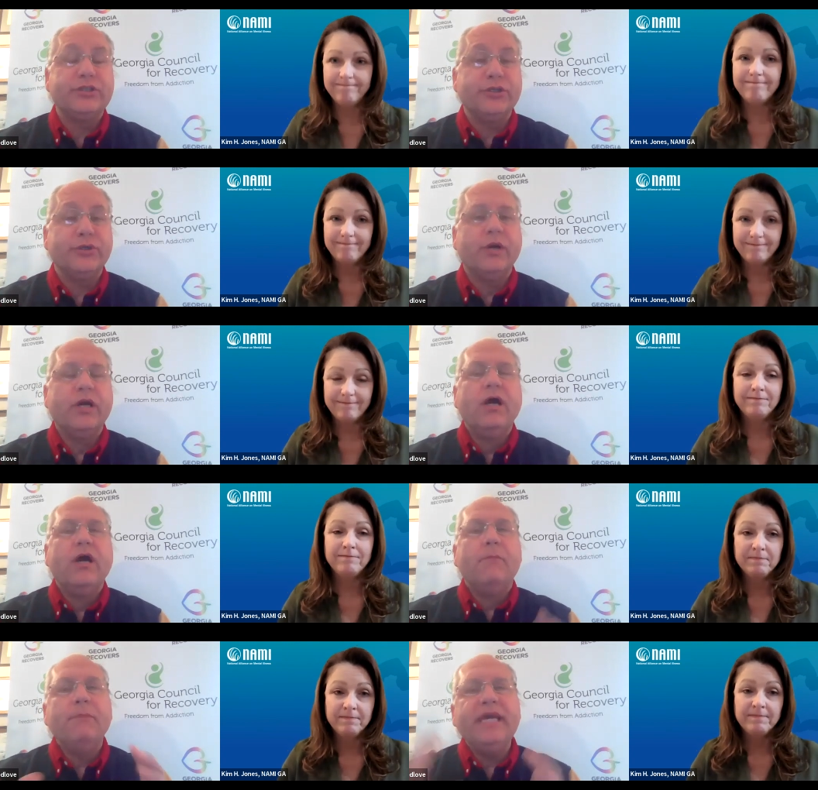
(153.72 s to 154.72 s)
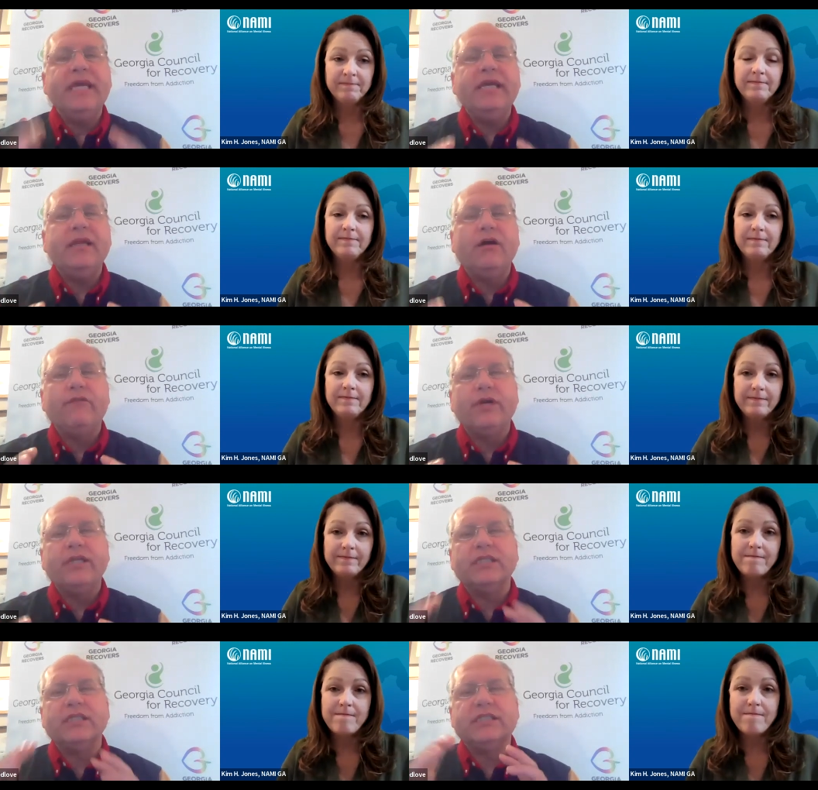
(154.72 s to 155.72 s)
Speaker 1: and two. Meet over
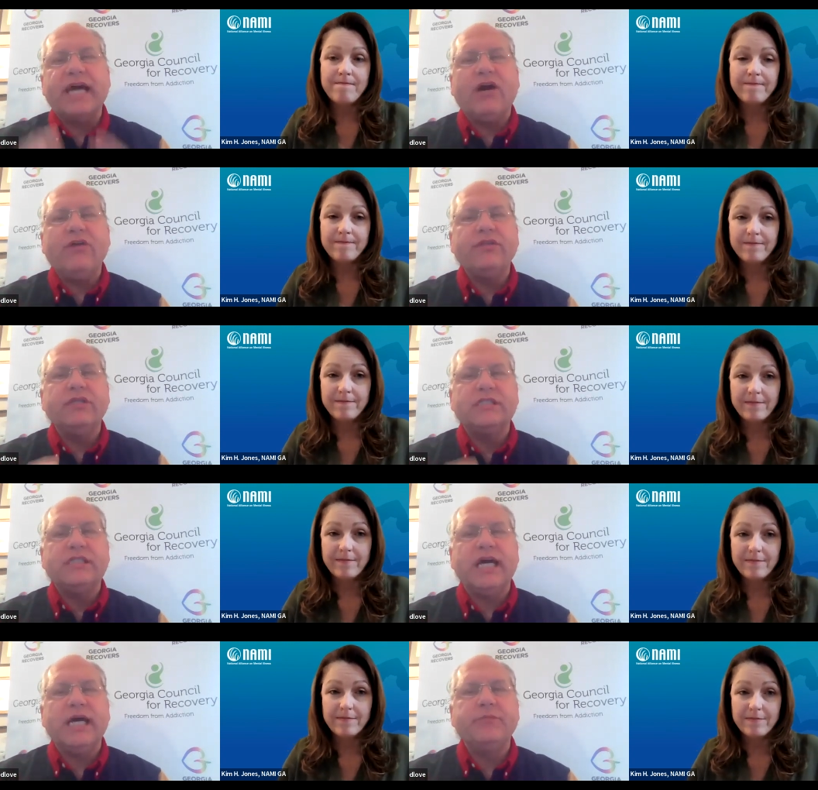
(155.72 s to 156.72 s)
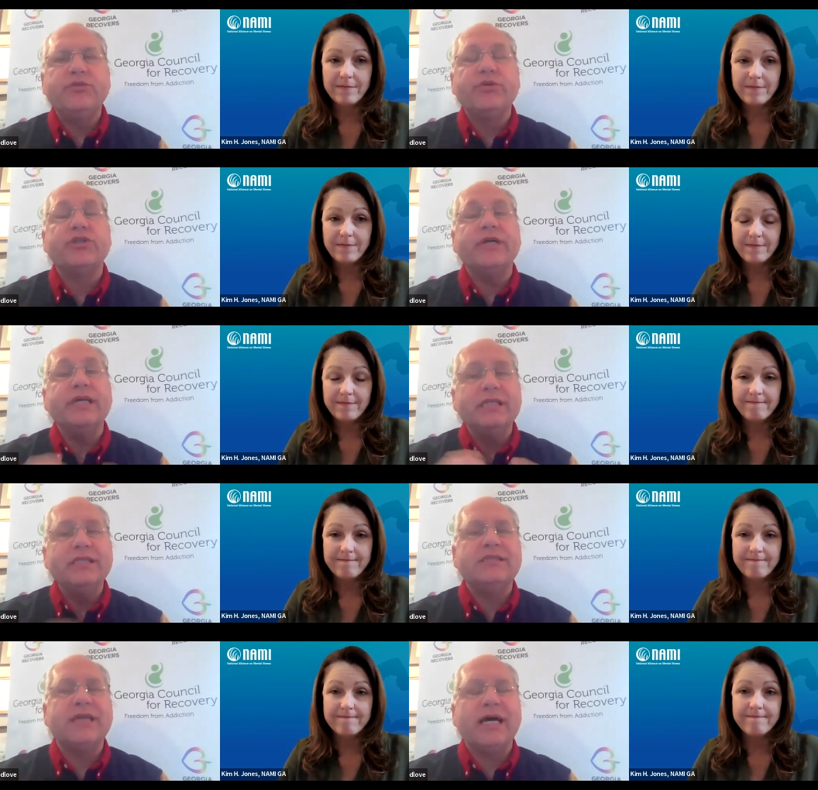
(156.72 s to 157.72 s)
at the south steps, which are
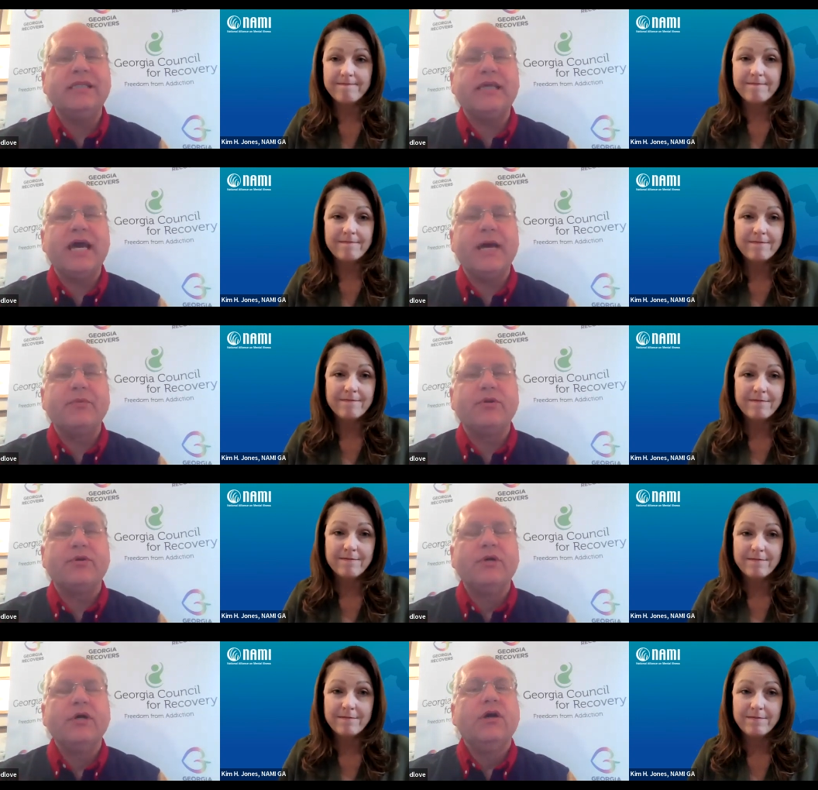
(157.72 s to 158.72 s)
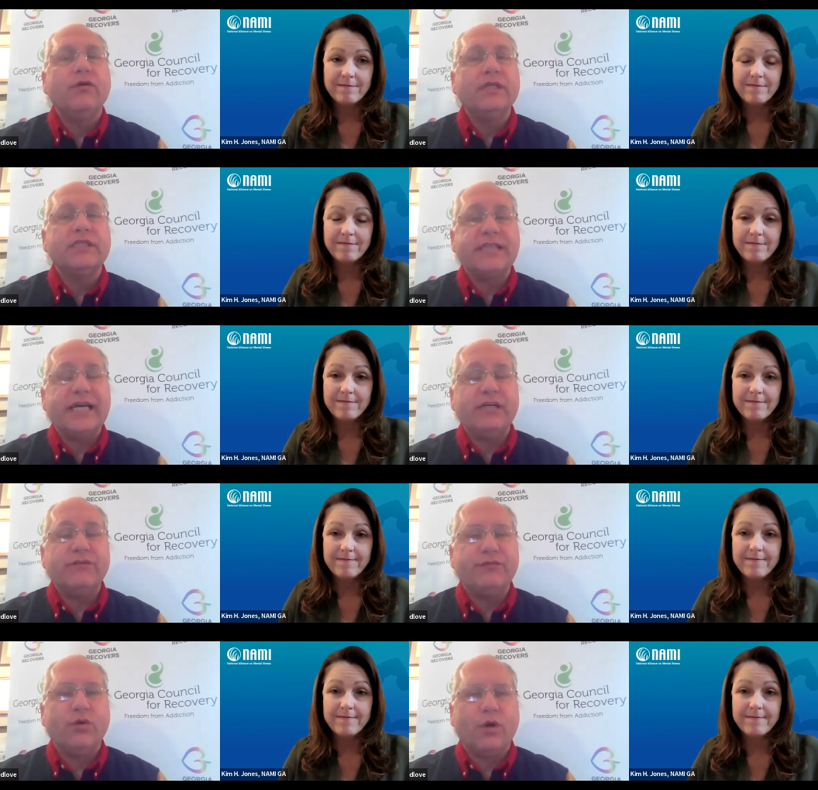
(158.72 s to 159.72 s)
inside the Capitol on the
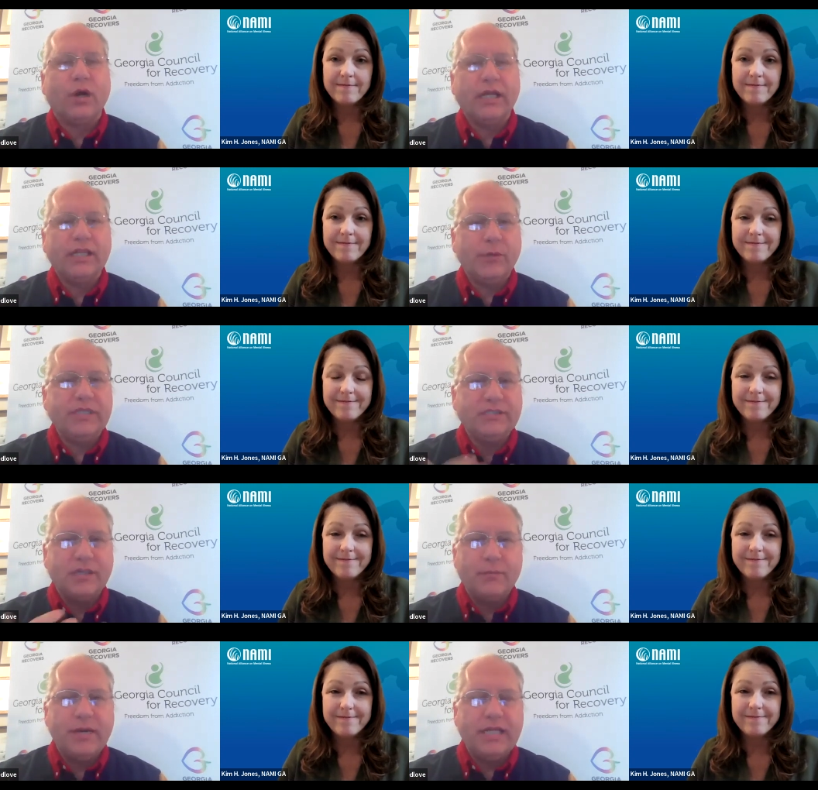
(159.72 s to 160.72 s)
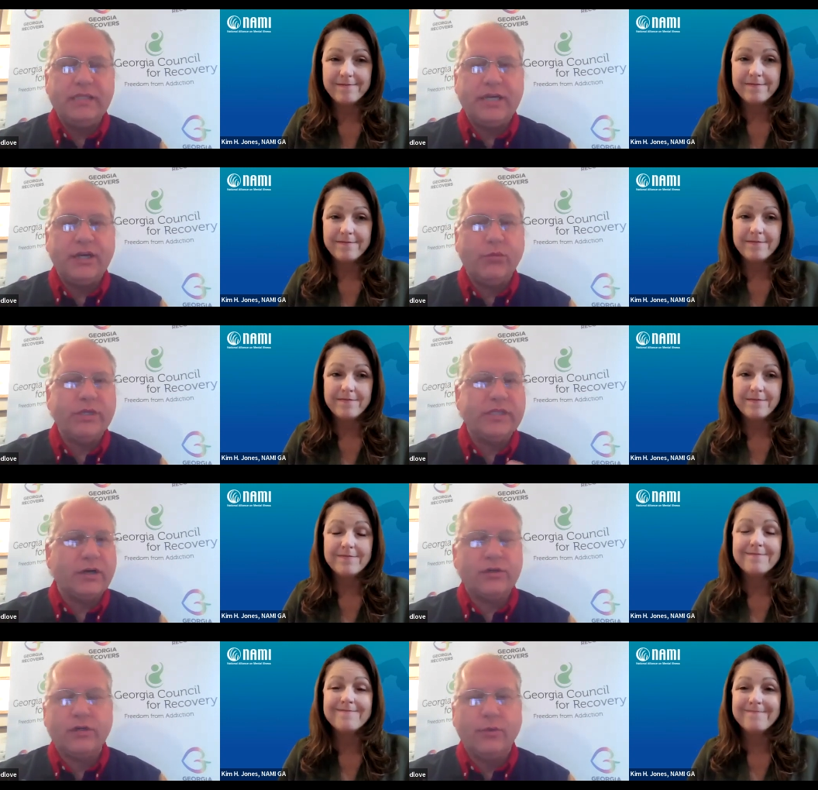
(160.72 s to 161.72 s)
second floor. And there'll be somebody there with
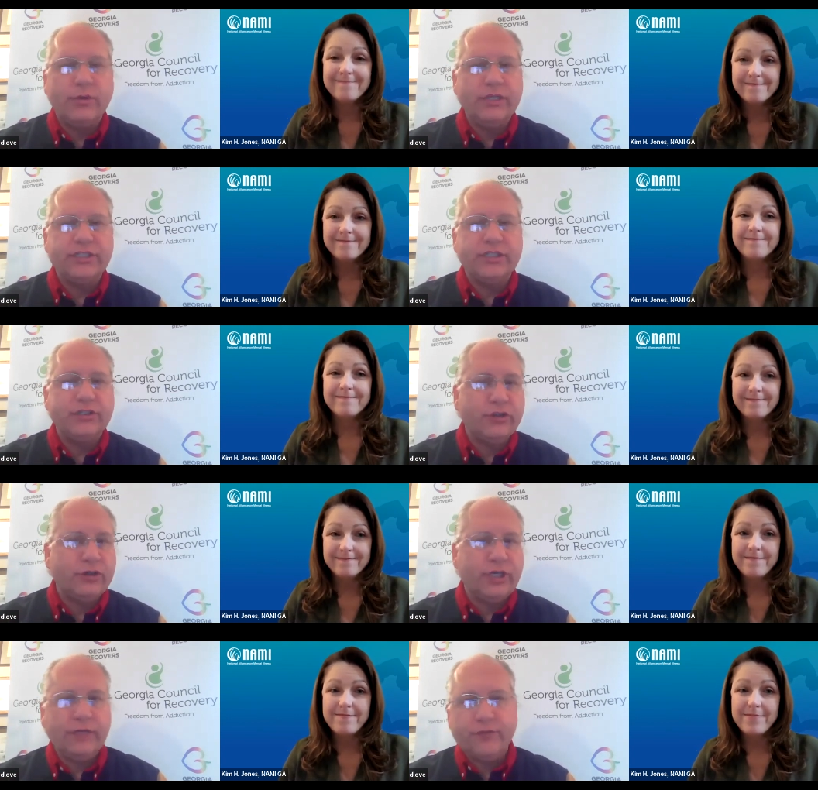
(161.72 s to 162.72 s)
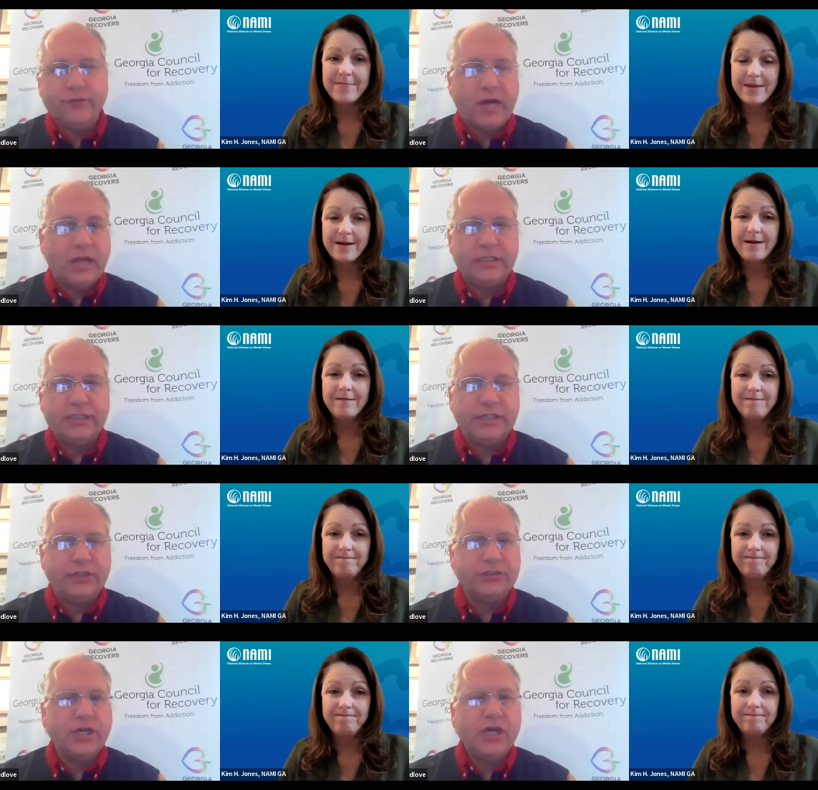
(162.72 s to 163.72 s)
our coalition looking for
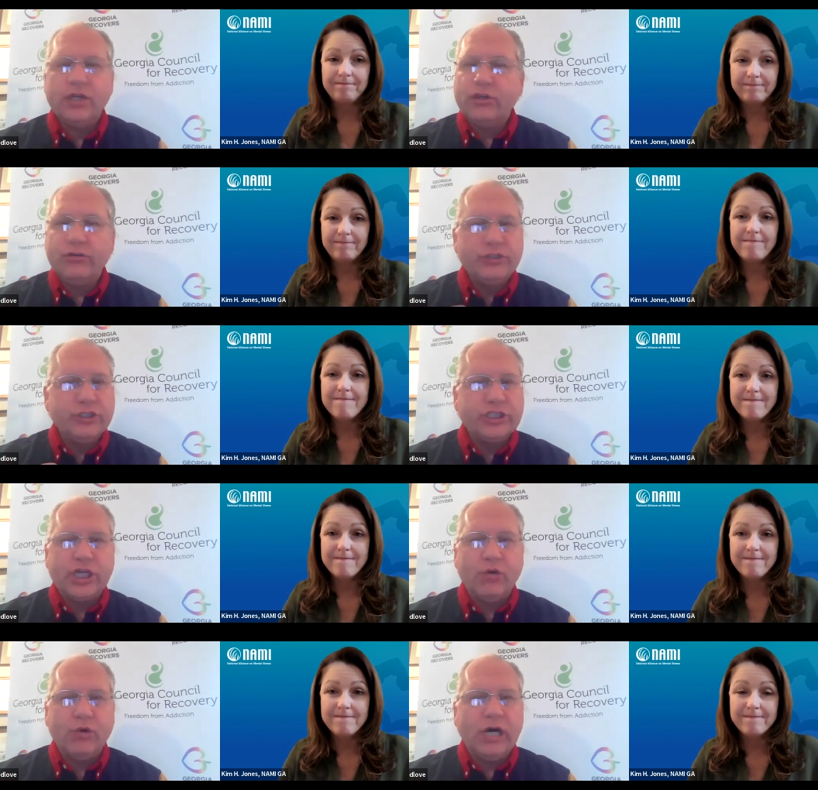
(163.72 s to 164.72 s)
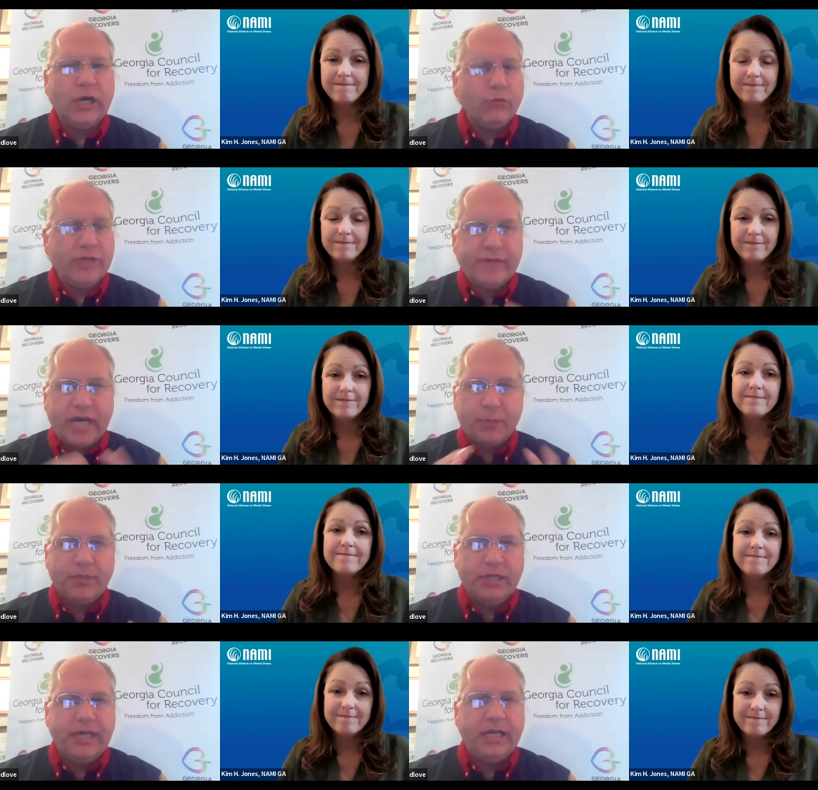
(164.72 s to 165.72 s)
volunteers. You just show up. We've got a
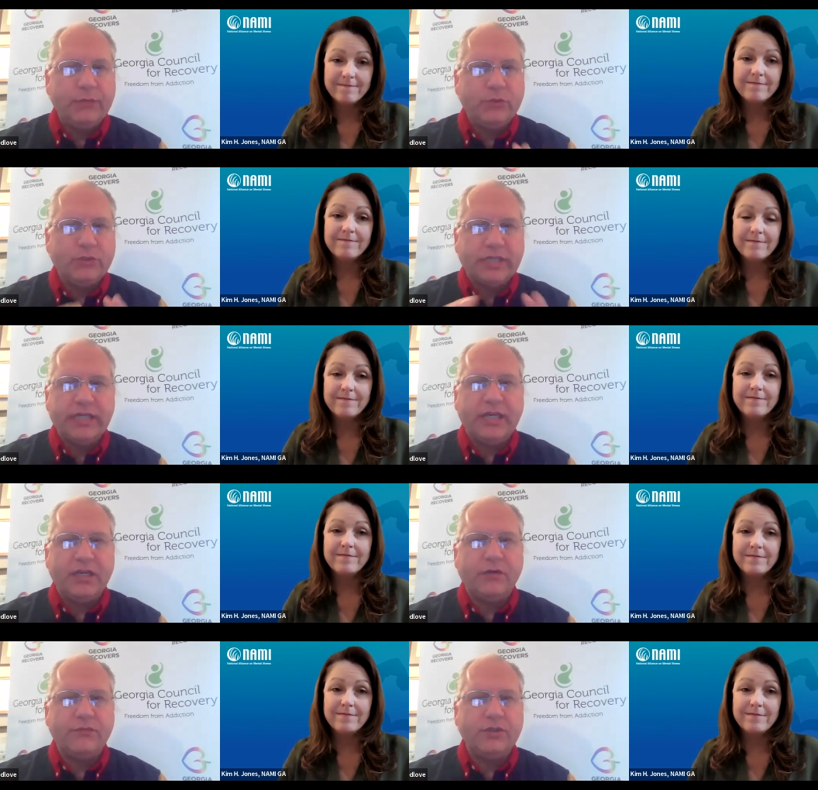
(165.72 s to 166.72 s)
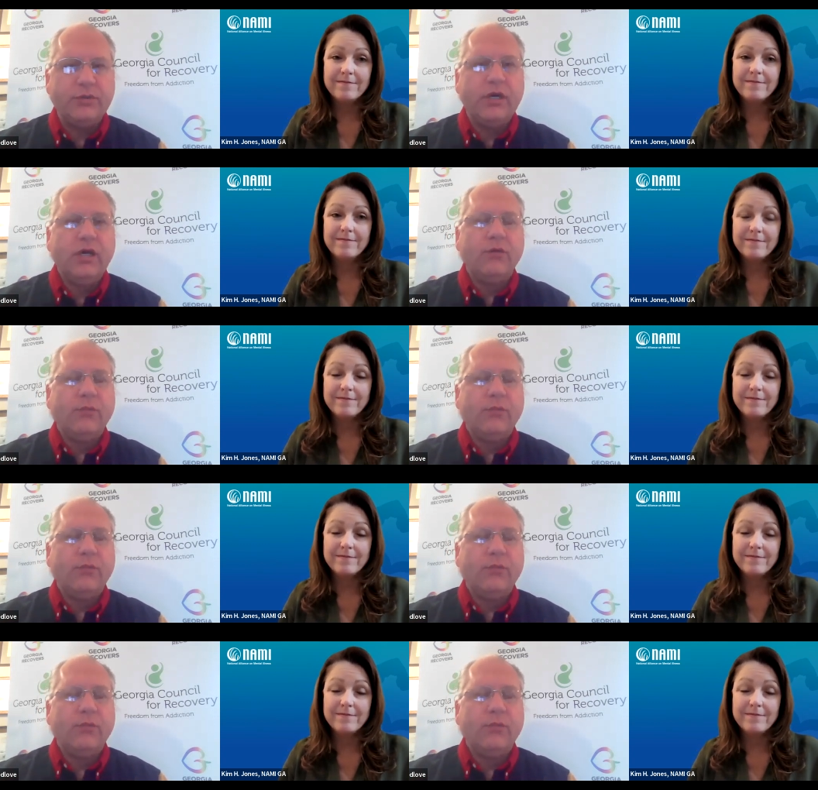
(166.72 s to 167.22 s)
plan. We'll take care of you.